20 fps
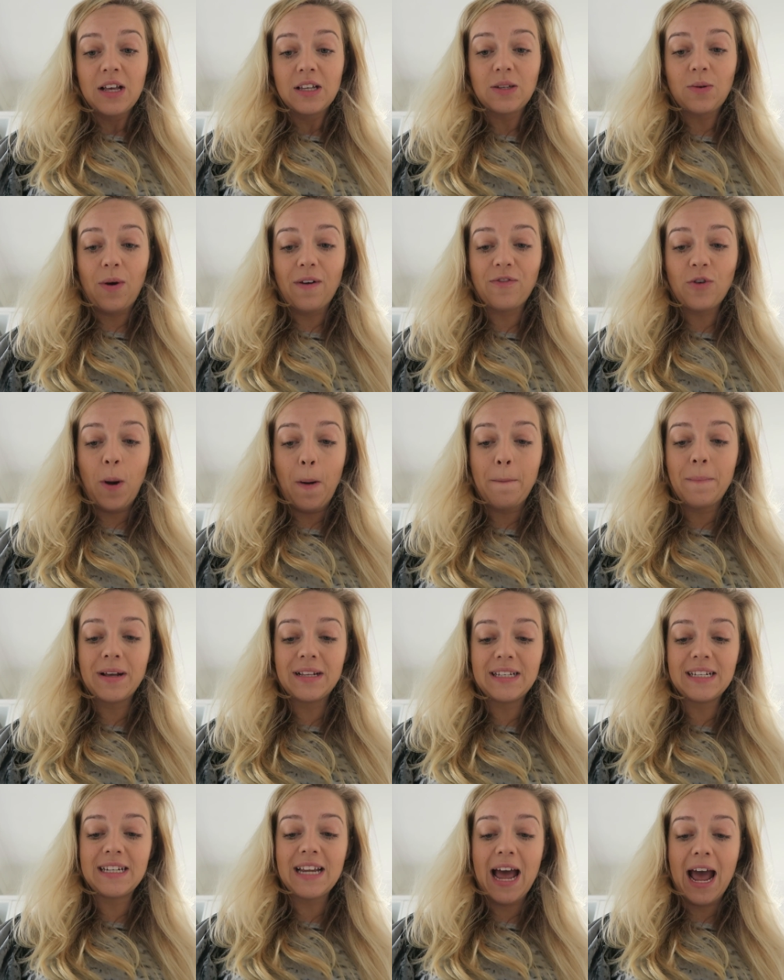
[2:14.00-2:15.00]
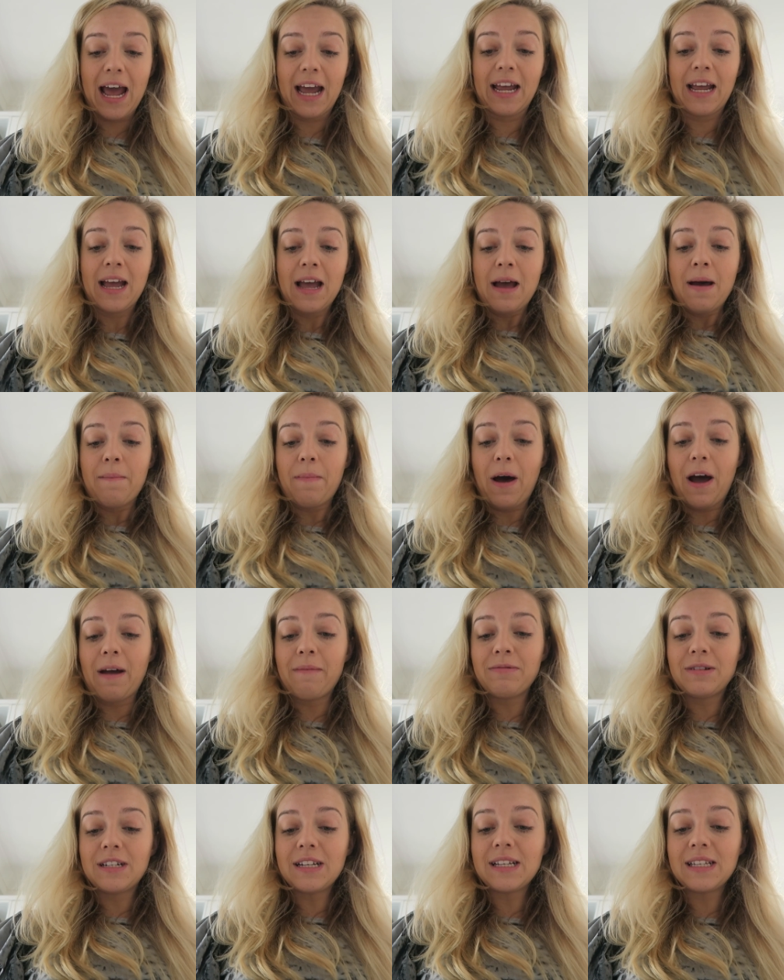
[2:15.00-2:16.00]
So I've got a busy day, but
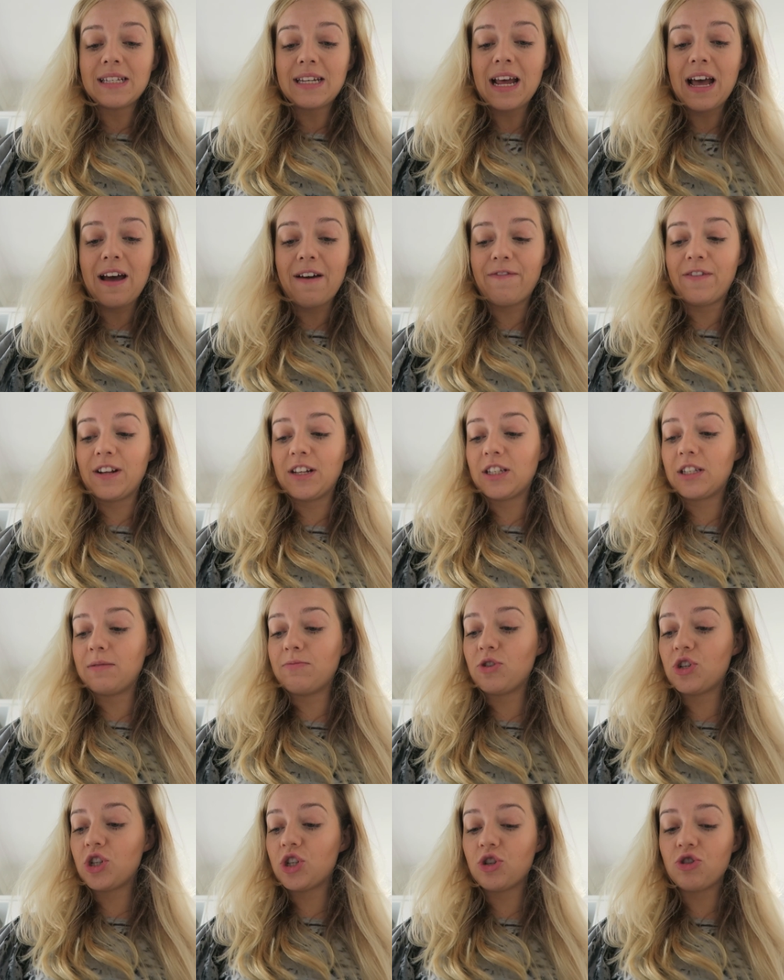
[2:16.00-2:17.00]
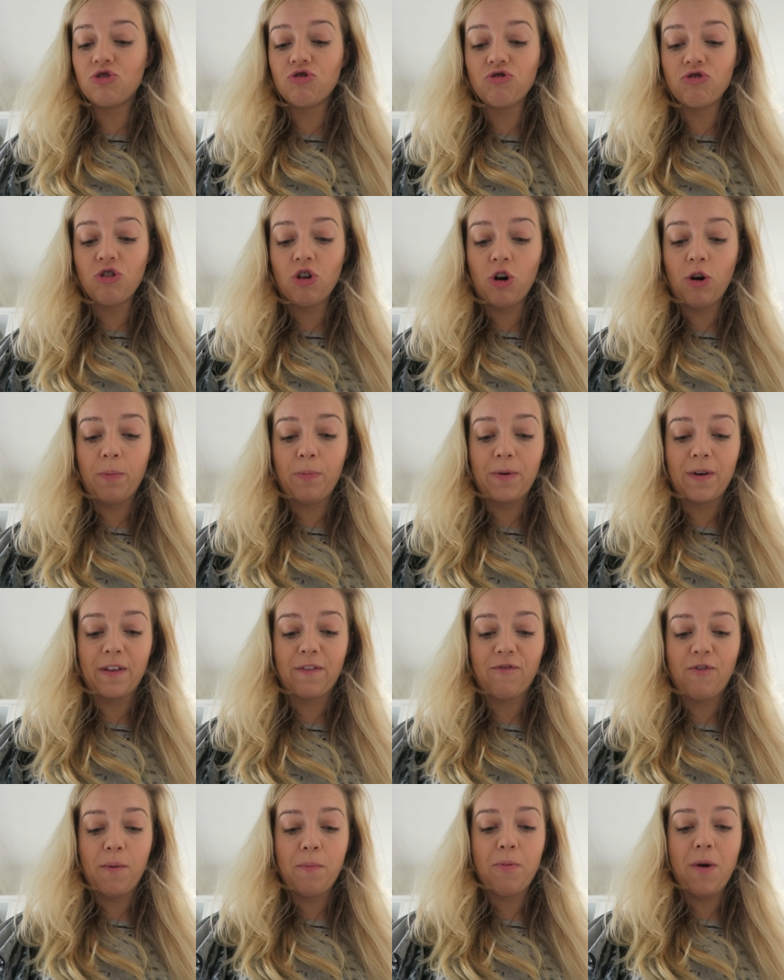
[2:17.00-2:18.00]
I'm just having some
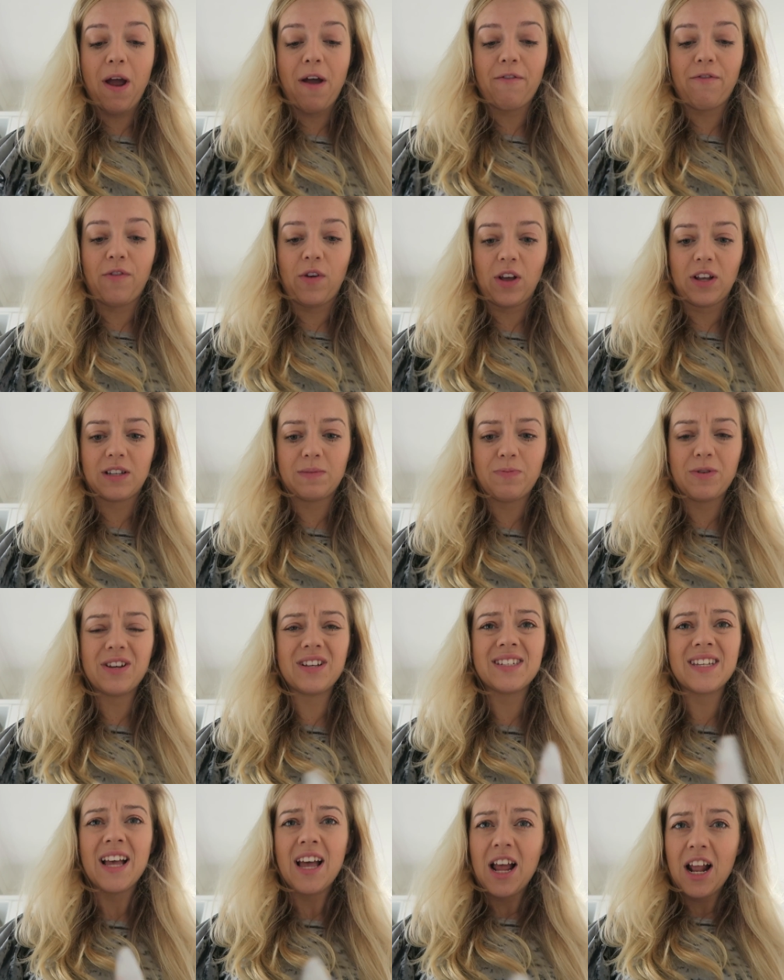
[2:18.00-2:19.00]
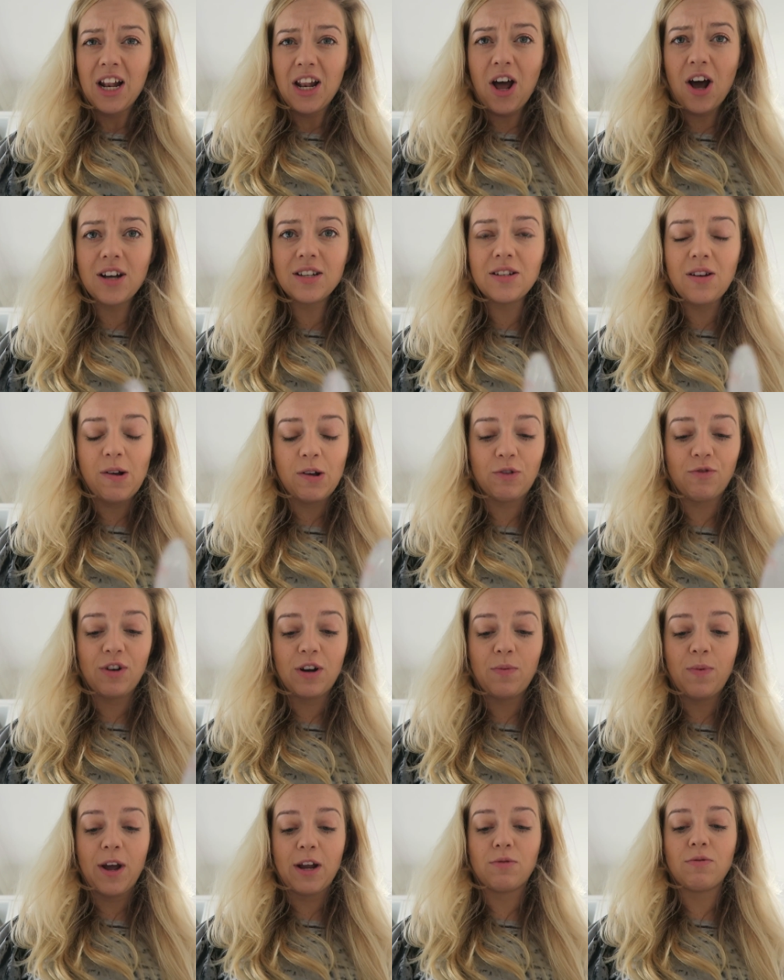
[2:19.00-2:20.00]
strawberries for breakfast because last night was
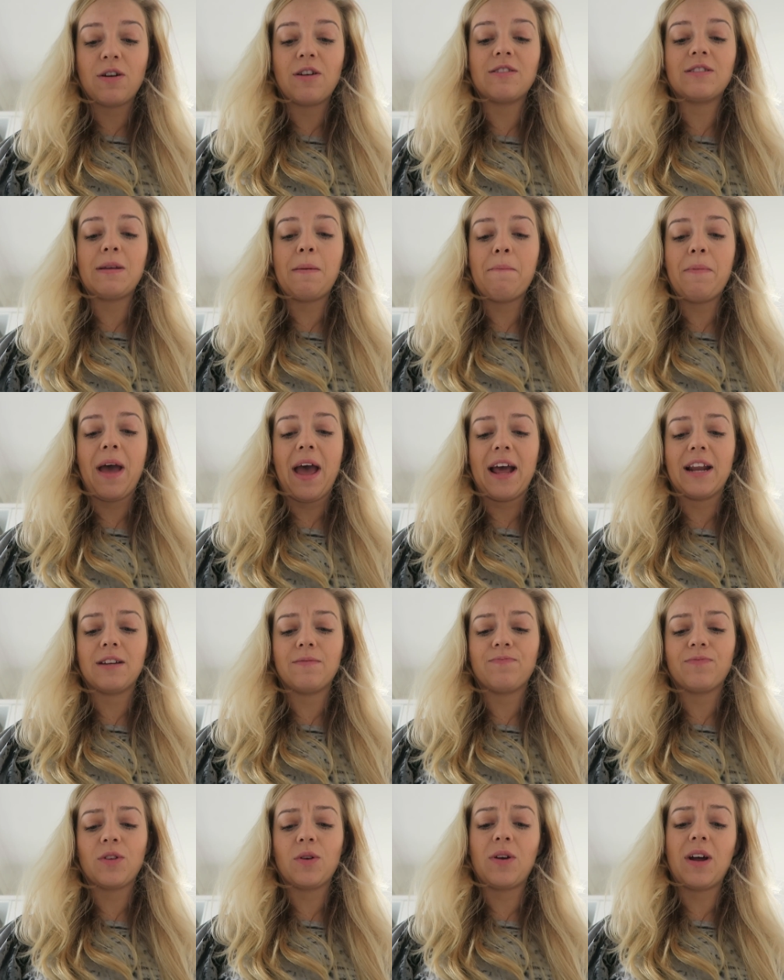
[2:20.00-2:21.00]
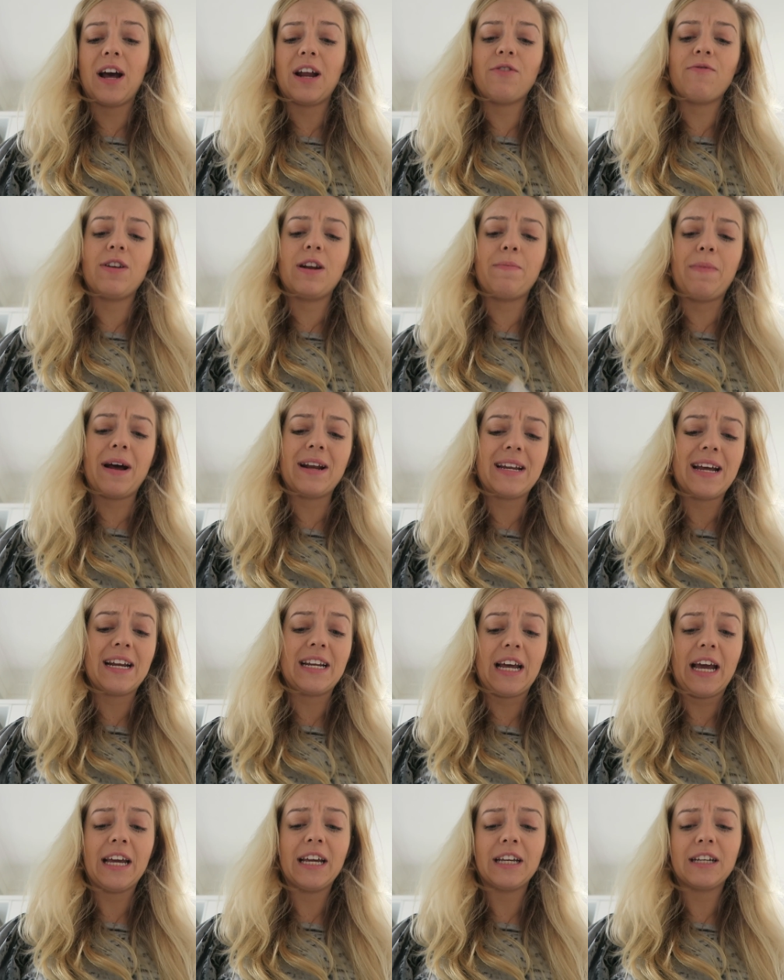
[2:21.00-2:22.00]
really weird when I was in bed and I had a really bad
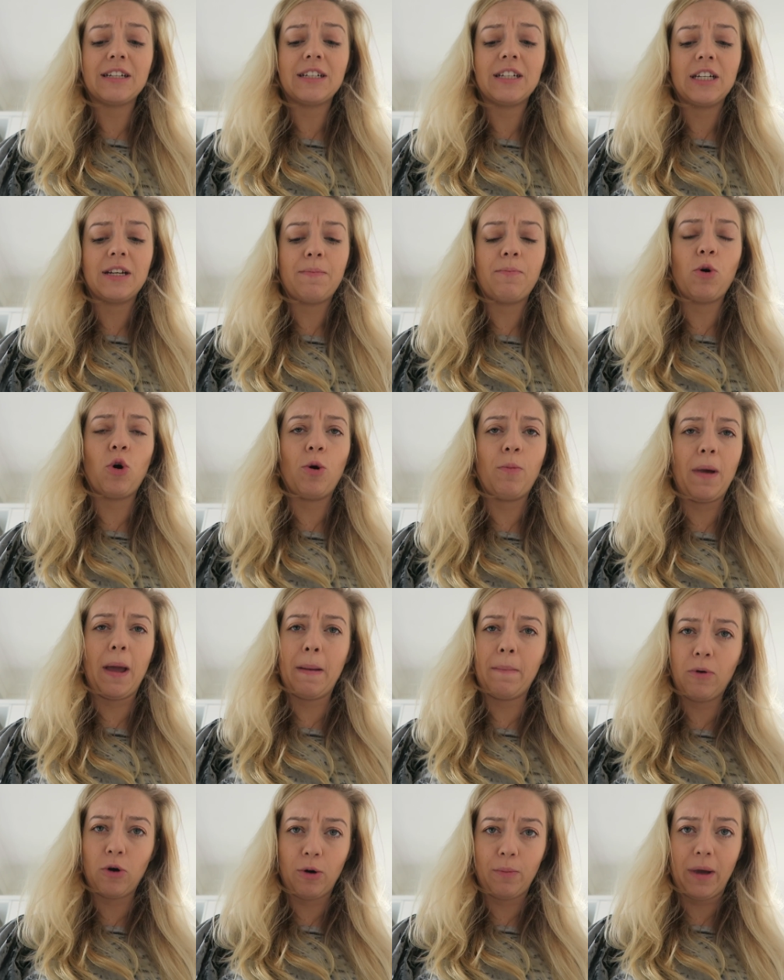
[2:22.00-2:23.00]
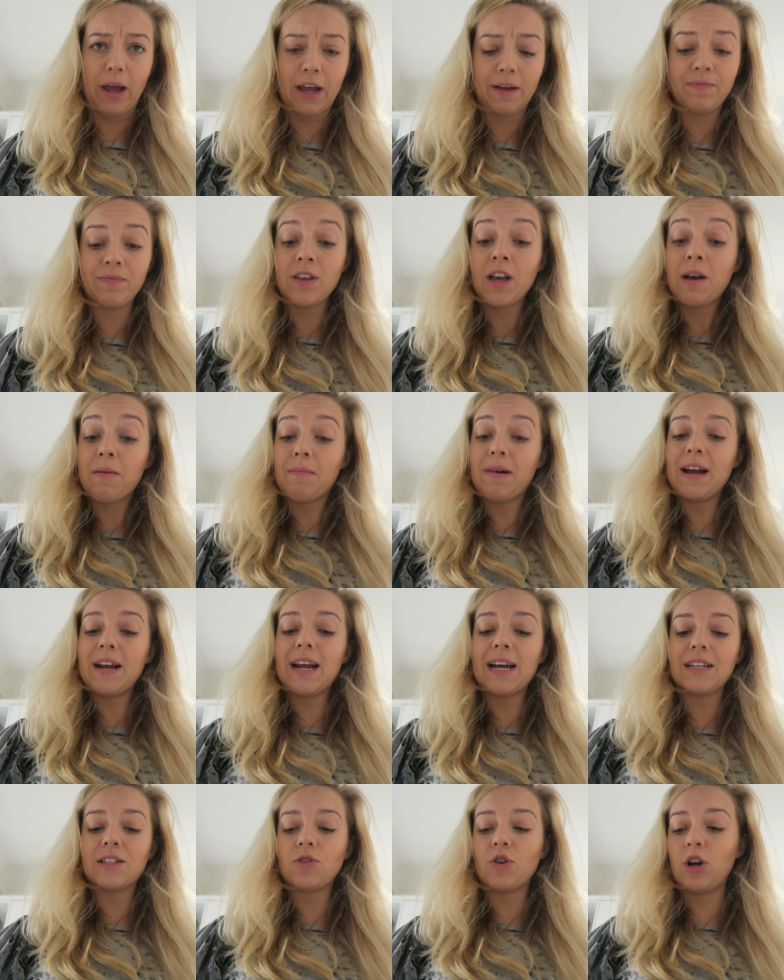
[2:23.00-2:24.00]
headache. Poor me, poor me. My
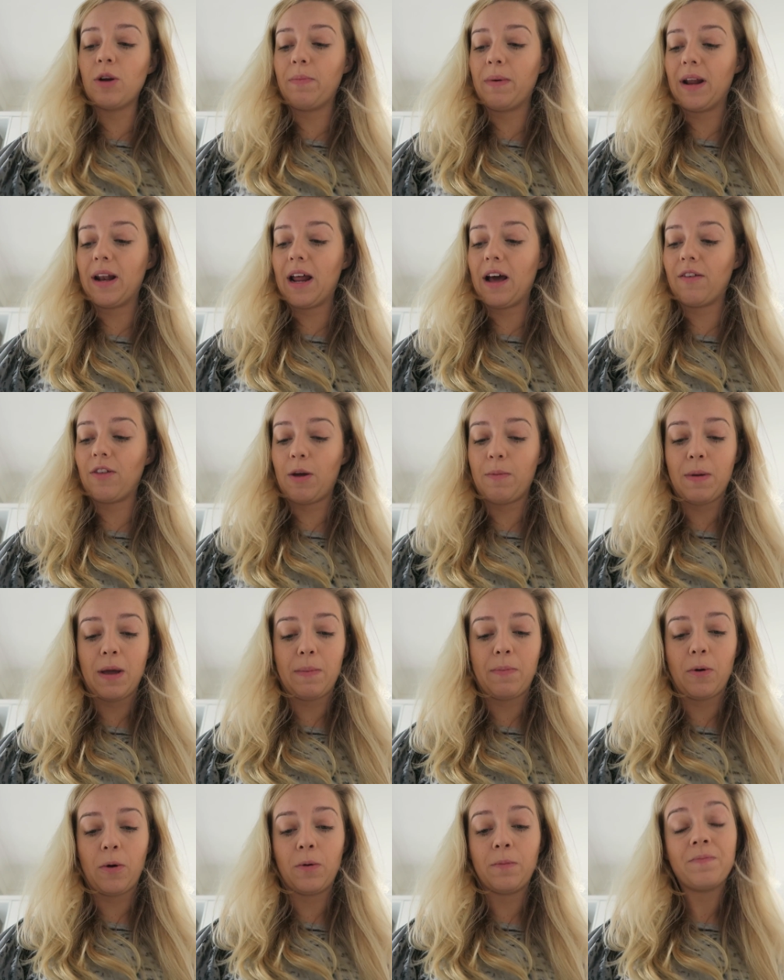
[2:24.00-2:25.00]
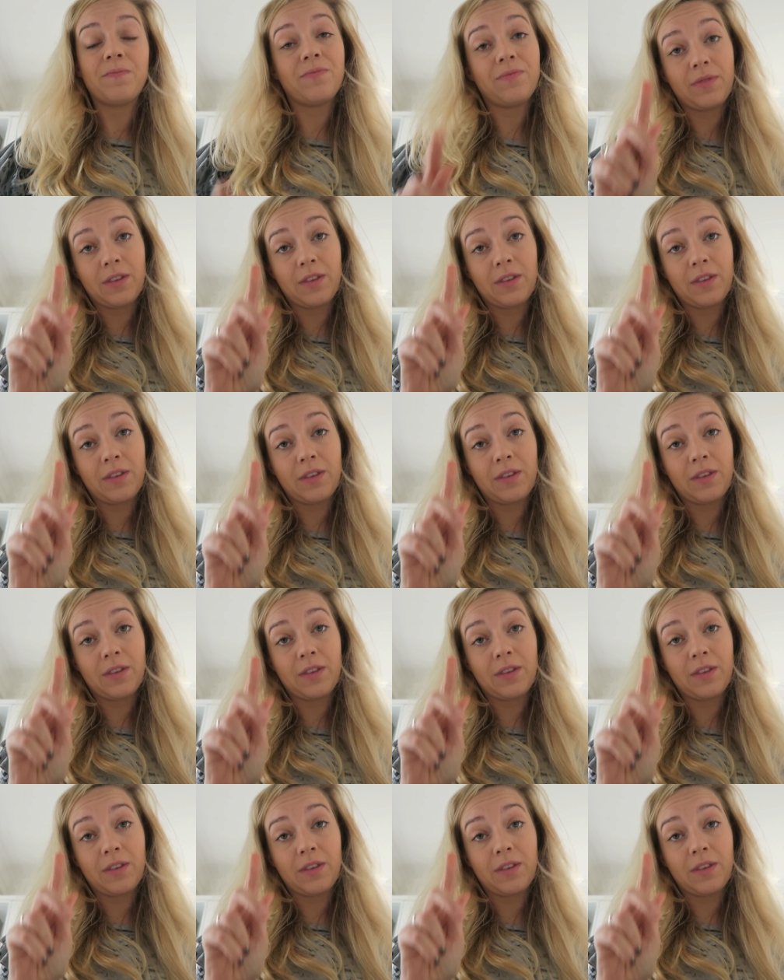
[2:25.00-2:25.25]
headache's gone a bit now though, people.